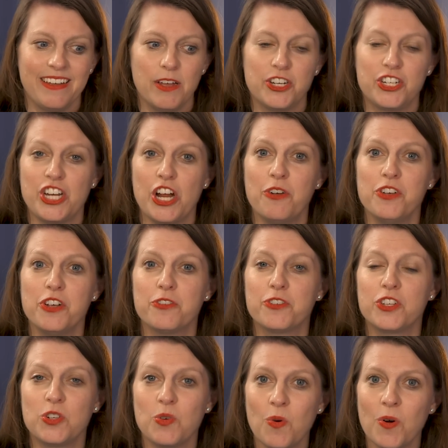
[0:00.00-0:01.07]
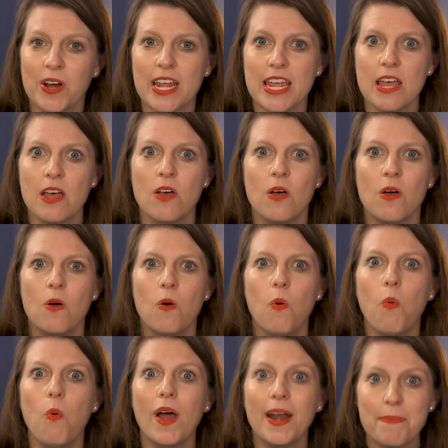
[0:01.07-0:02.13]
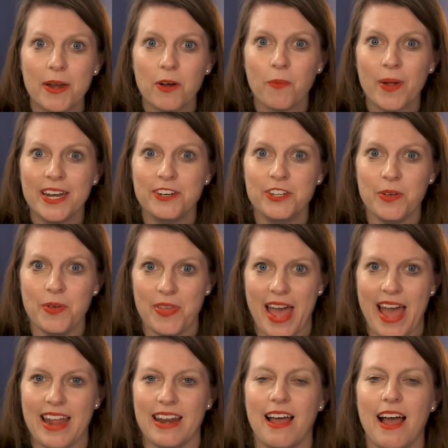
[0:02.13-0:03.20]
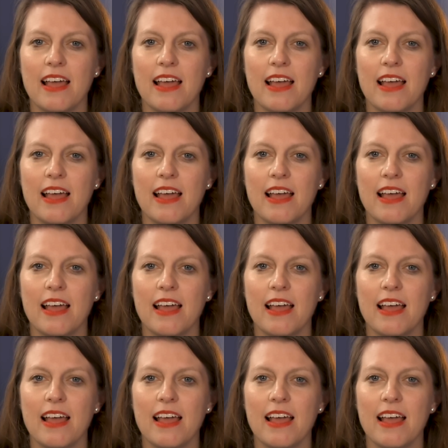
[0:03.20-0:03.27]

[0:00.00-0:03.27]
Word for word: share your story, what a better way to do that?